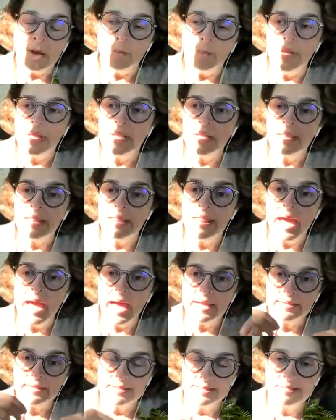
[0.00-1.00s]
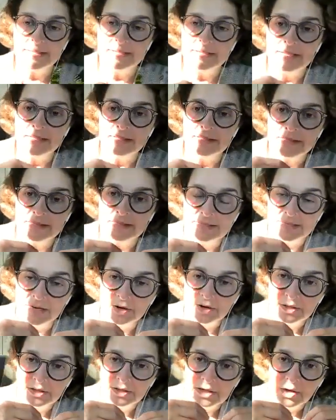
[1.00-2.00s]
but that doesn't
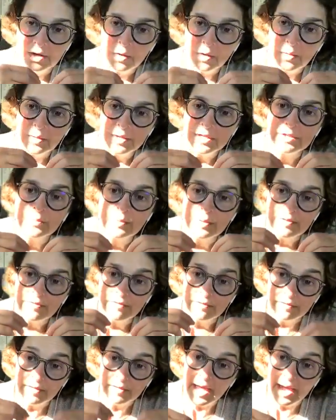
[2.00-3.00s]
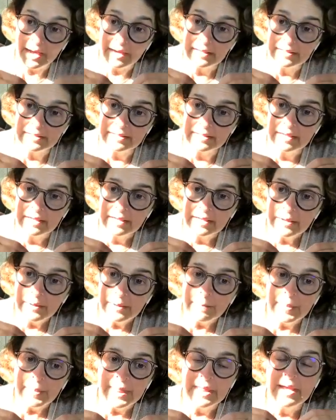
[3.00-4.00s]
necessarily always reflect
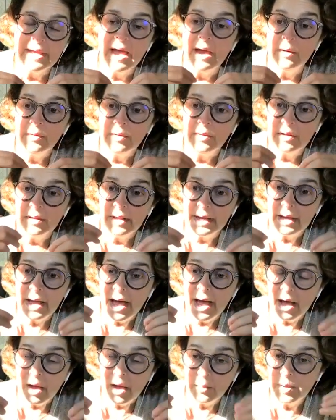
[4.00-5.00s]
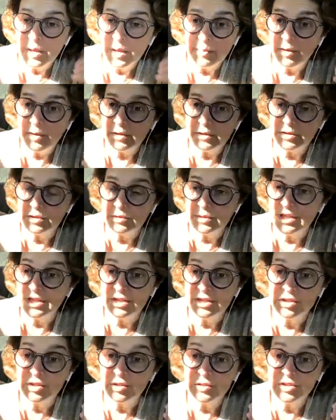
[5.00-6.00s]
like how people are doing
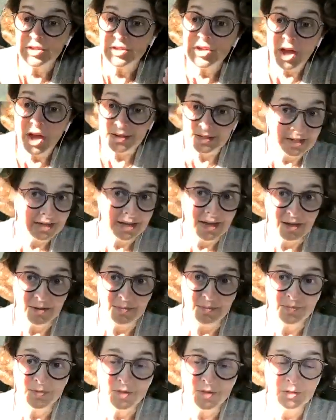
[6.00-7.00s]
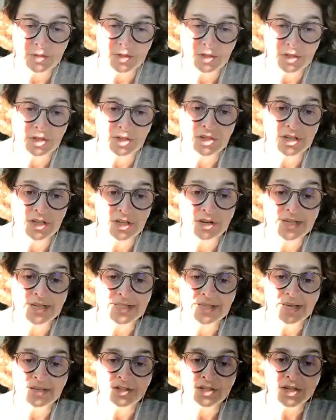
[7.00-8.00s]
that choose not to come to a tertiary
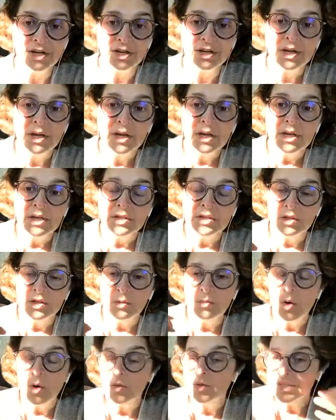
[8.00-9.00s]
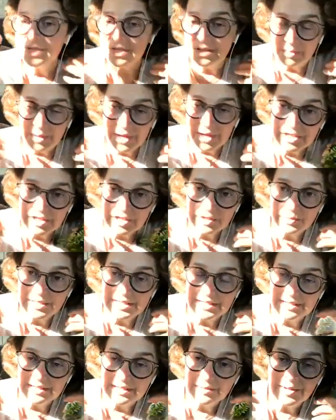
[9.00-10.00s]
center. So most of the patients we
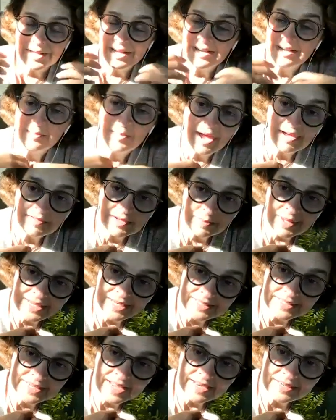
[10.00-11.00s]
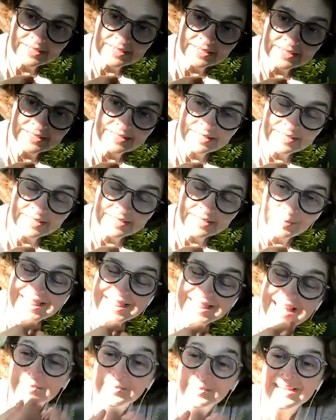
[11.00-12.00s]
see will end up having metastatic disease,
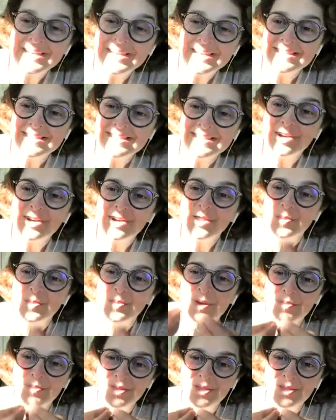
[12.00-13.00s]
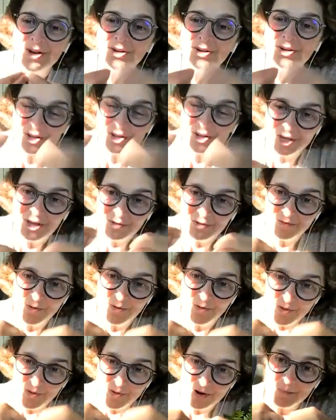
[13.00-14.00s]
but that's because they're the people that are looking
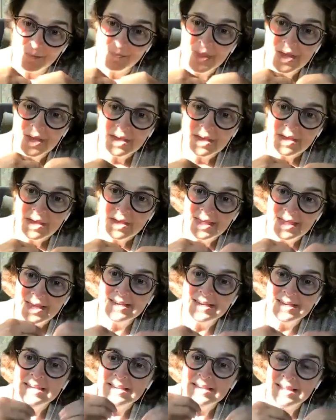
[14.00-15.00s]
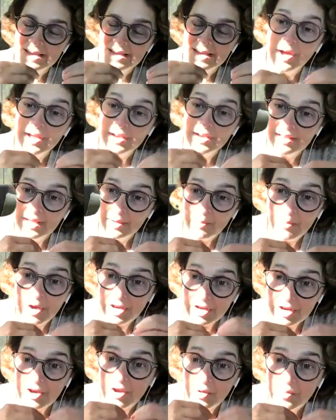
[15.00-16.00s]
for, they want
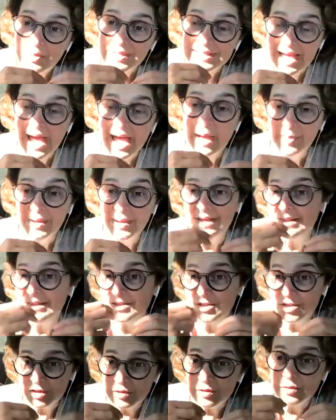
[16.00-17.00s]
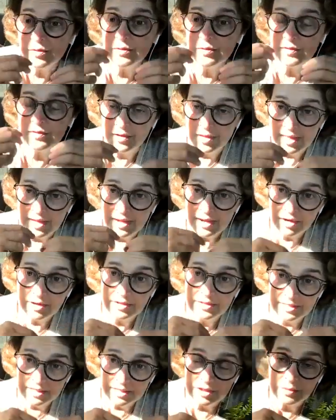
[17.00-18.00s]
to know what's happening that's new for
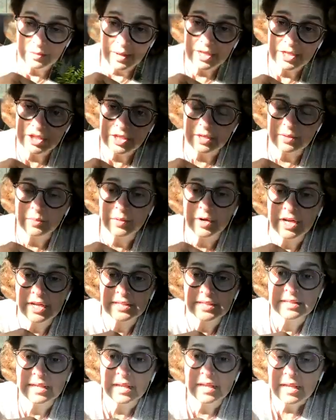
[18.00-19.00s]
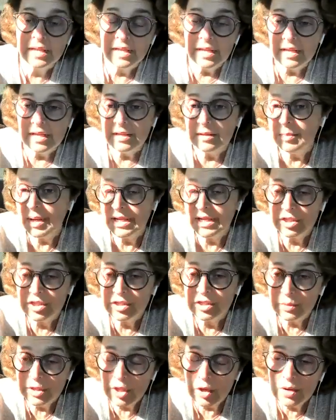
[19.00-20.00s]
their situation. Whereas
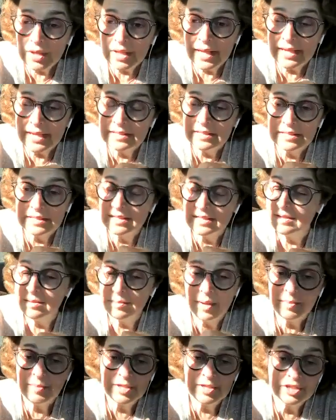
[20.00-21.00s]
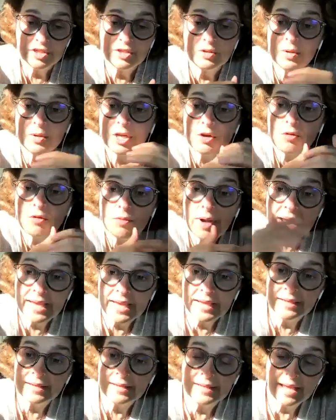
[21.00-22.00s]
patients with localized disease, it might be just doing
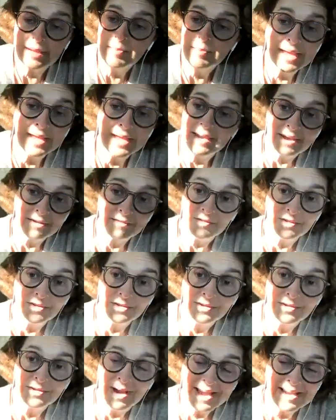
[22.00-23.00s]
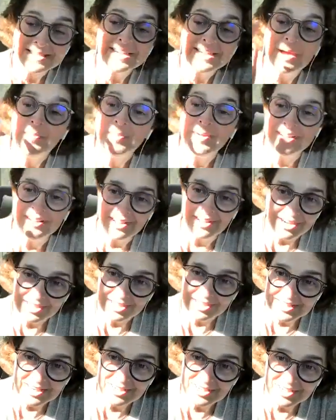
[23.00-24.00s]
great. They may never end up in a
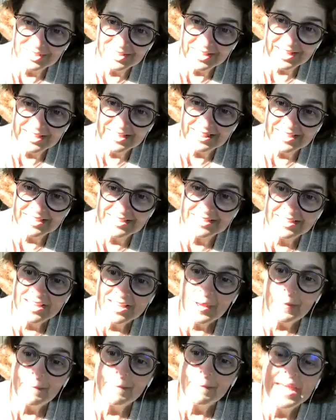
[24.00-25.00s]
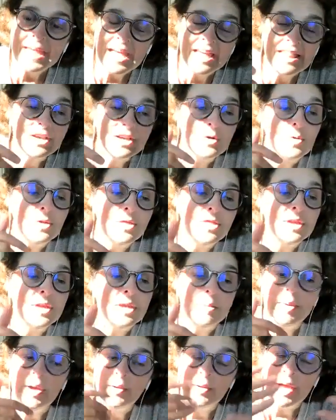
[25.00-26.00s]
large center like this. And the cool
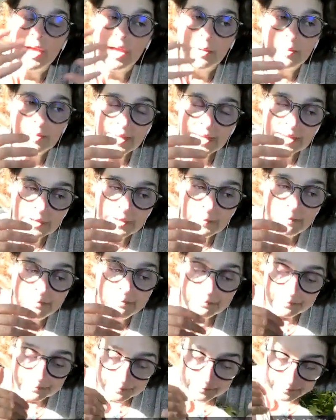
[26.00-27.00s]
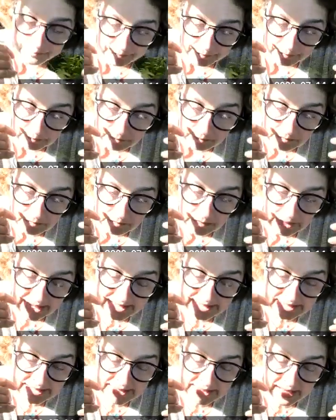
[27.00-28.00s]
thing about Count Me In
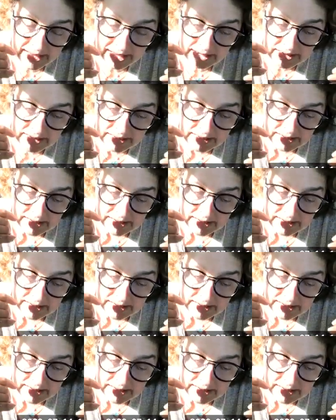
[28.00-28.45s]
is that